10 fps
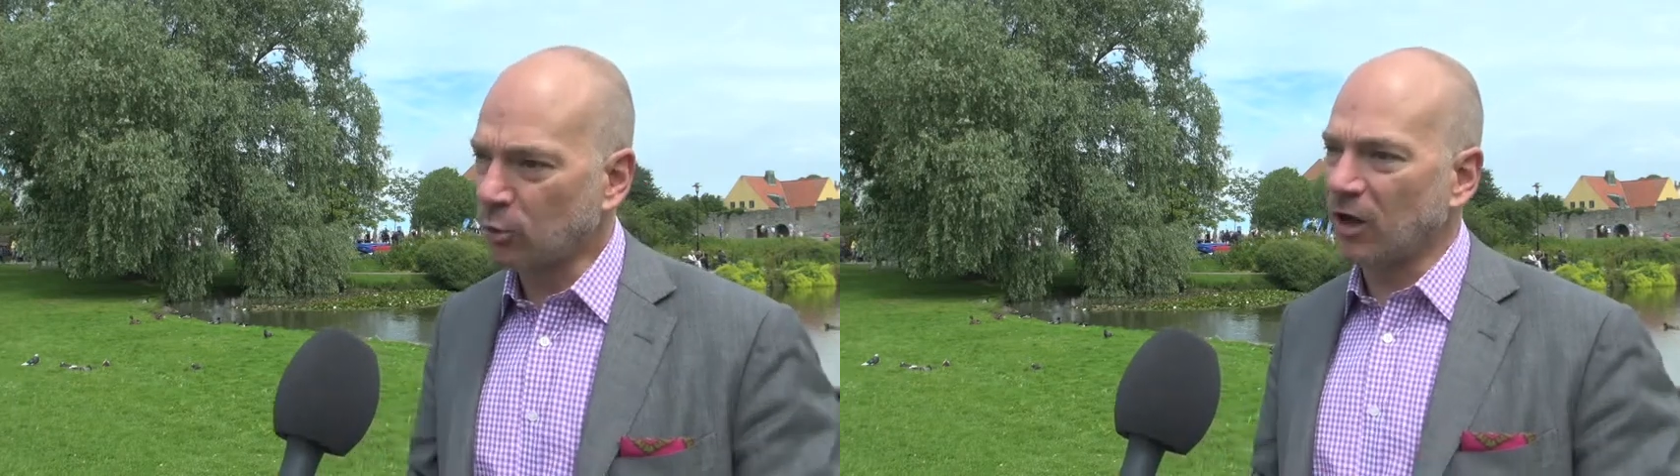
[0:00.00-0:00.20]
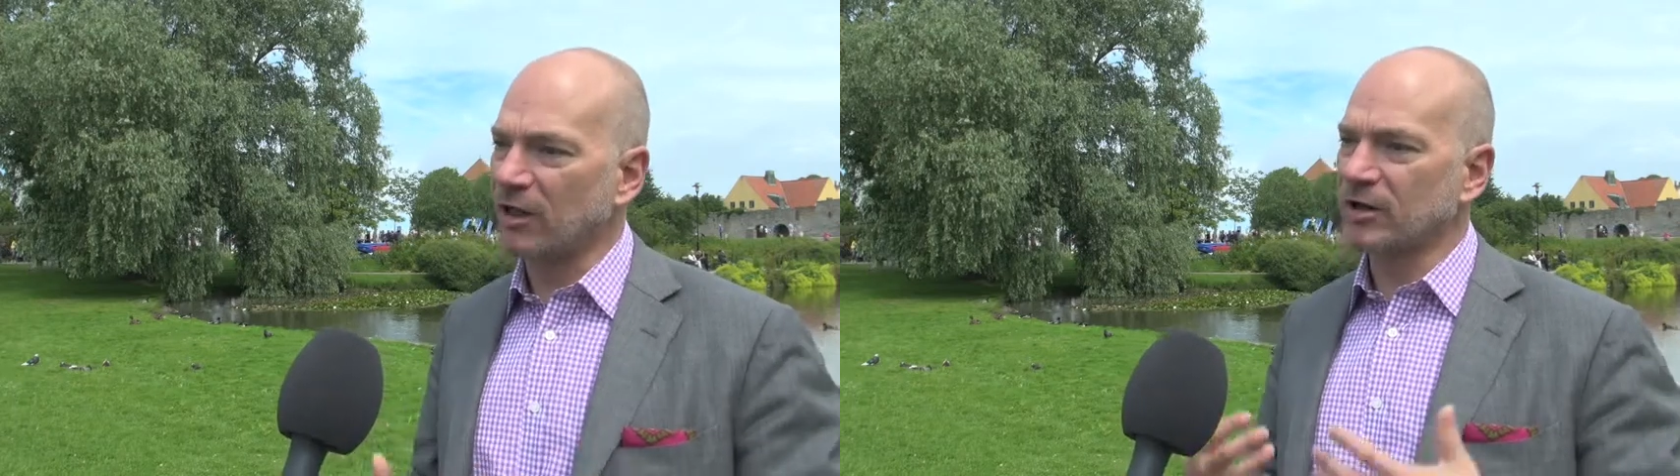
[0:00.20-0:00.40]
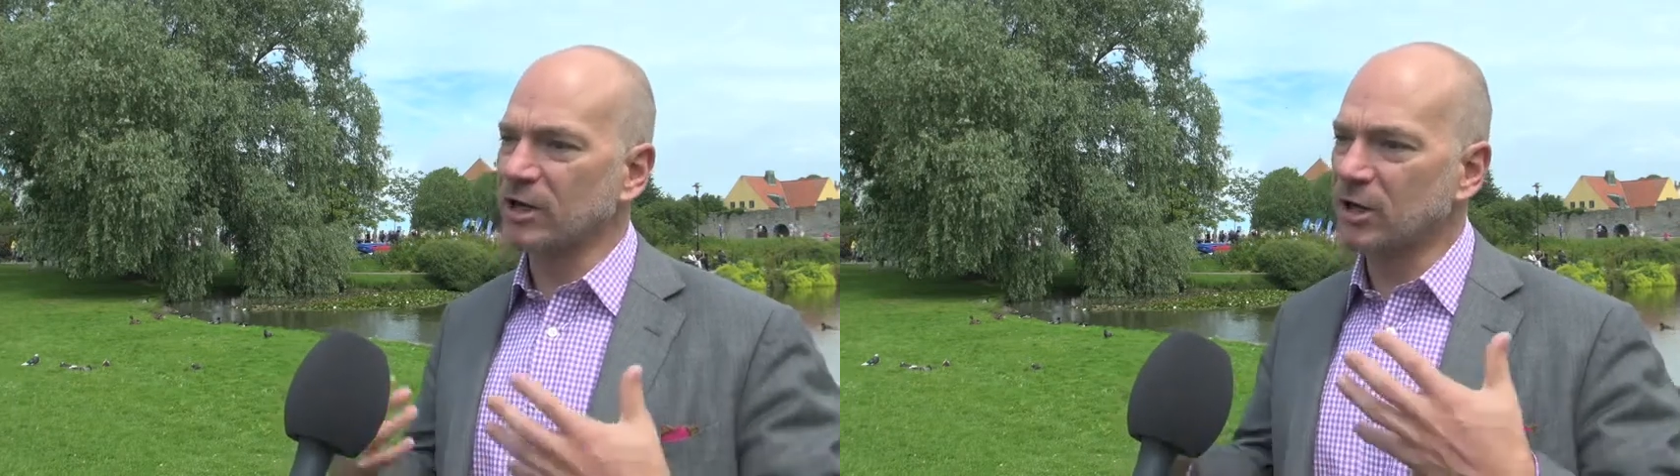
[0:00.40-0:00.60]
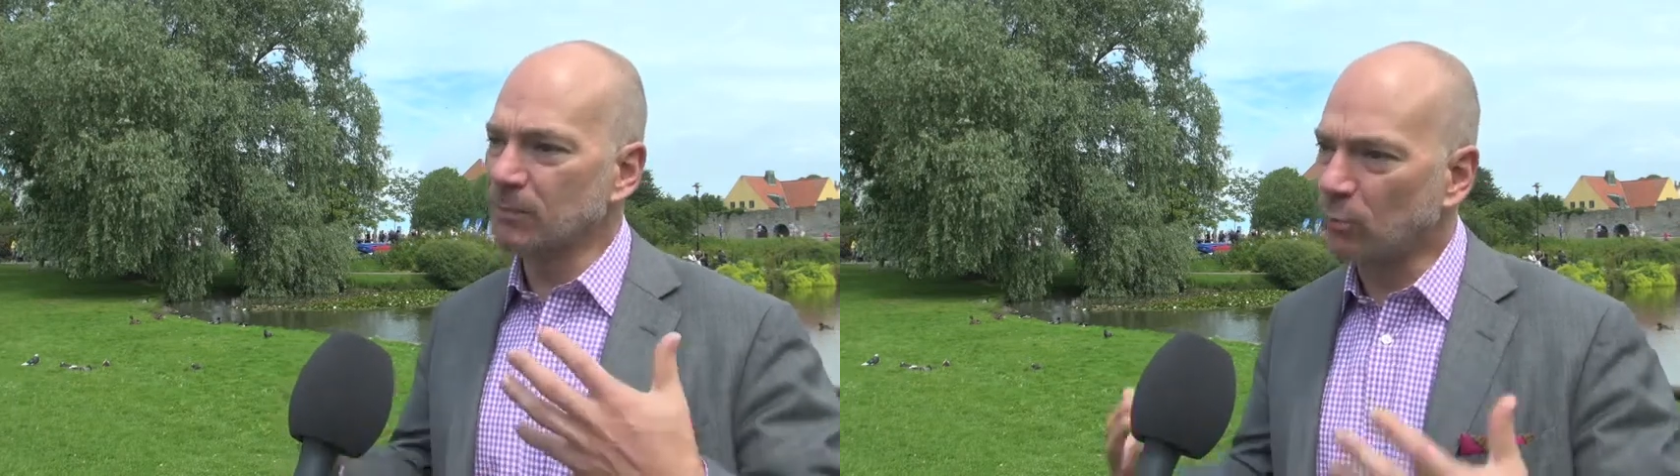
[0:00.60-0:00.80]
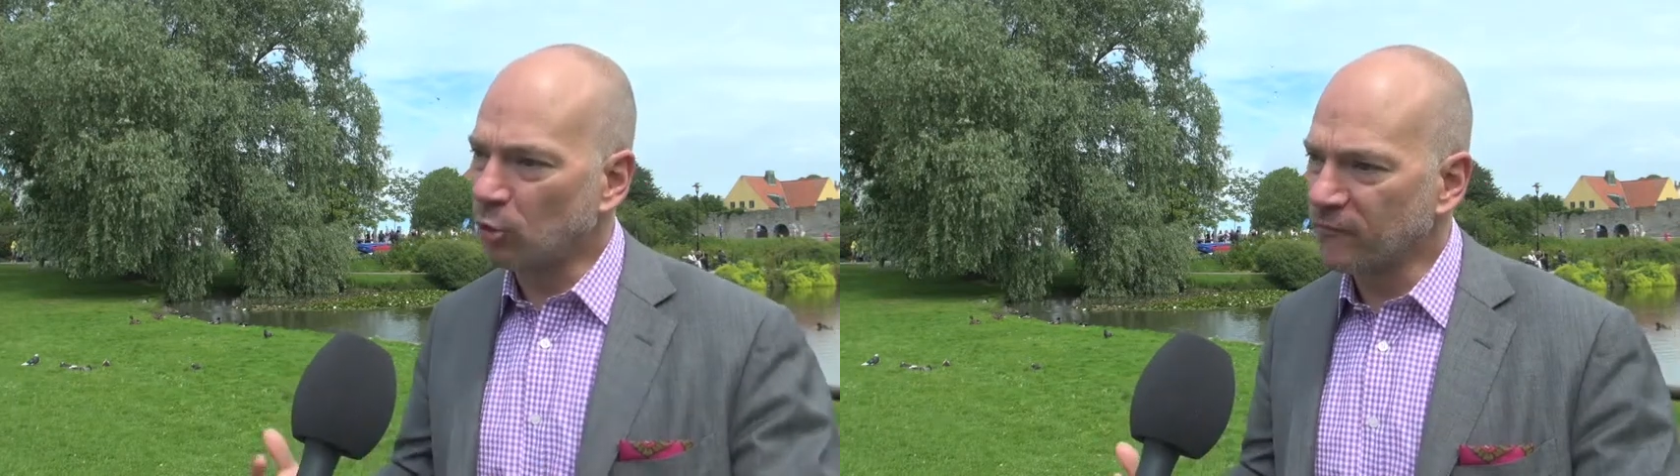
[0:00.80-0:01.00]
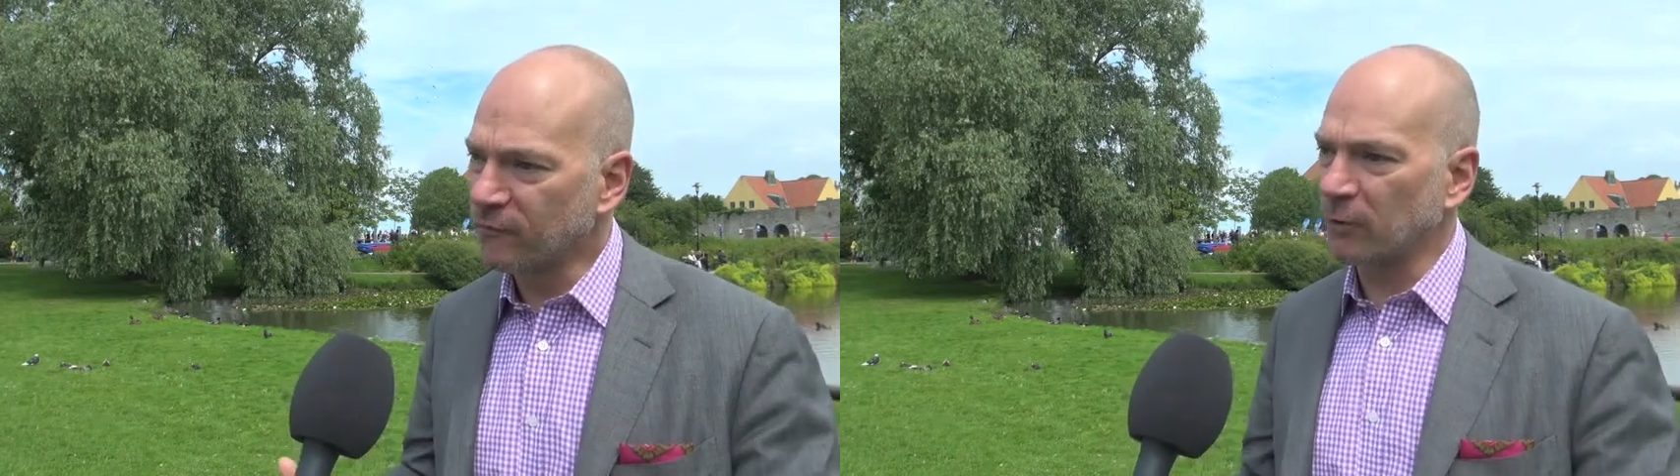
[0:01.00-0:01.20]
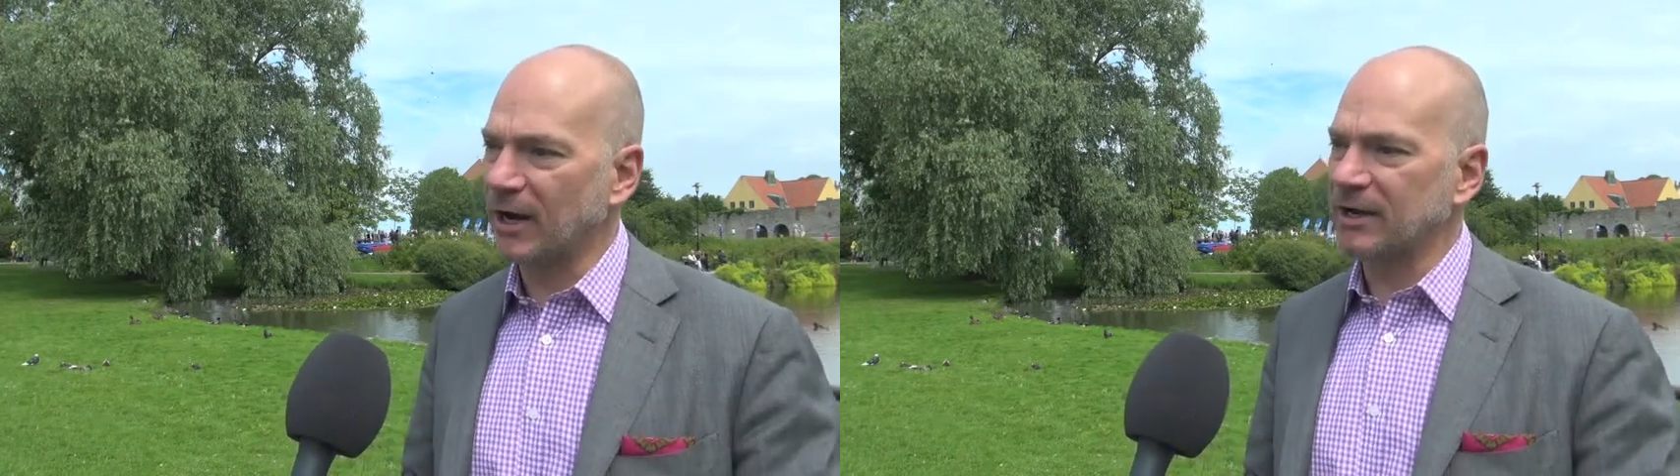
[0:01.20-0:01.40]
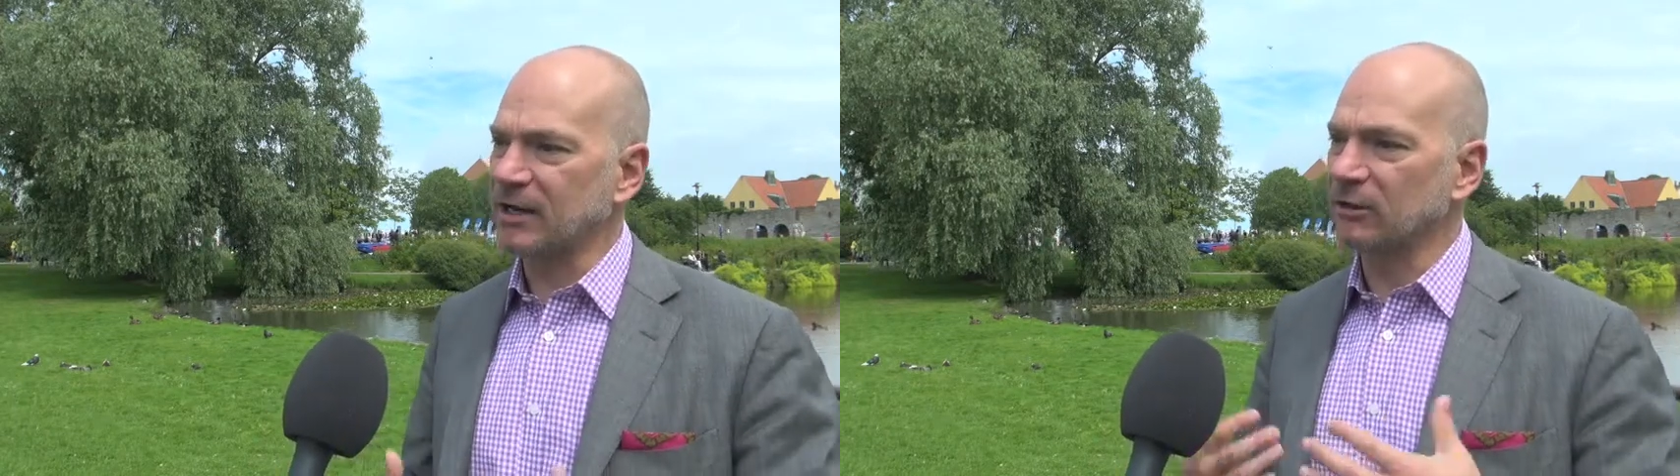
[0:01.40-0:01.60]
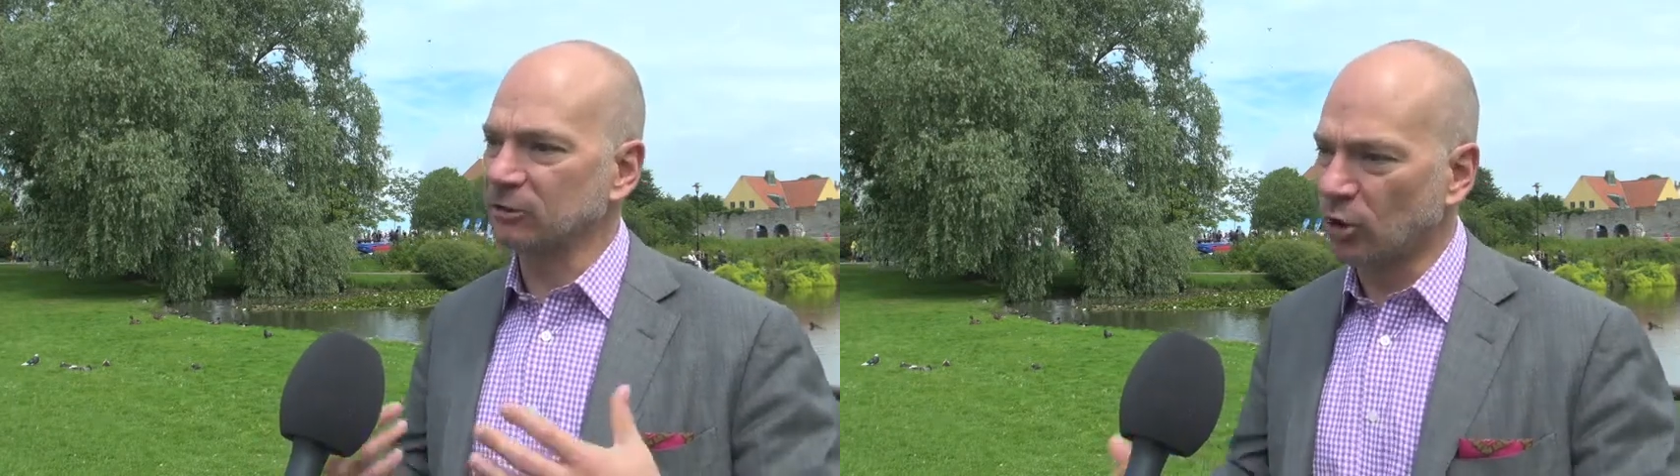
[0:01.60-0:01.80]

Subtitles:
quality, more variety,